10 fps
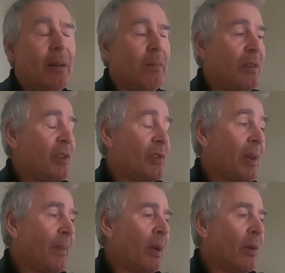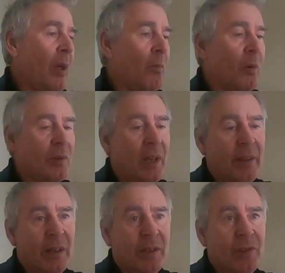which is something I don't want
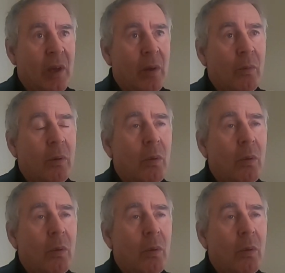either. So